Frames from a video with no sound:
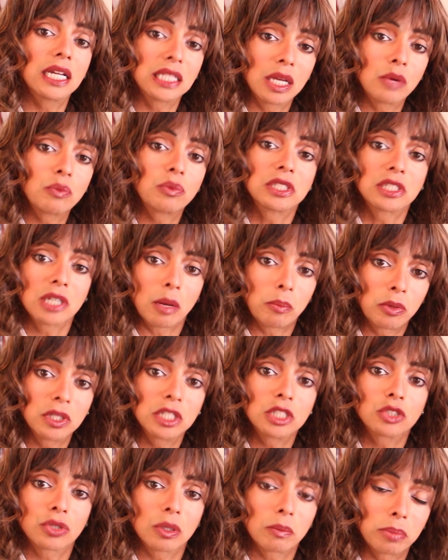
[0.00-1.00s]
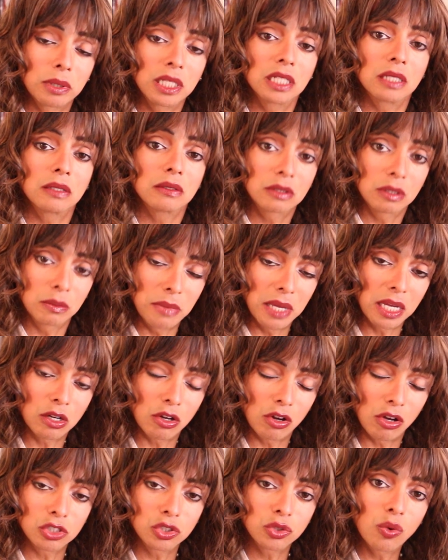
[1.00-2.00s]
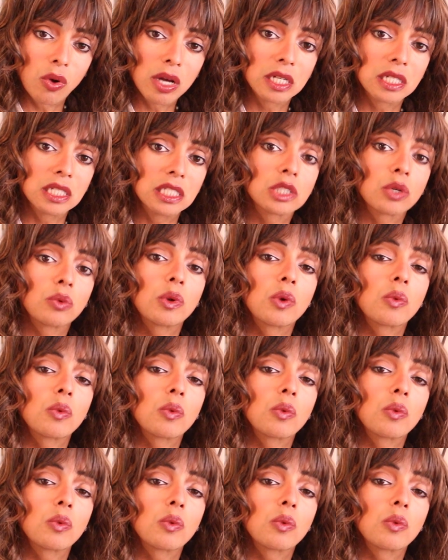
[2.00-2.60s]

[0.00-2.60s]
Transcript: and then we double it, triple it to make large quantities. So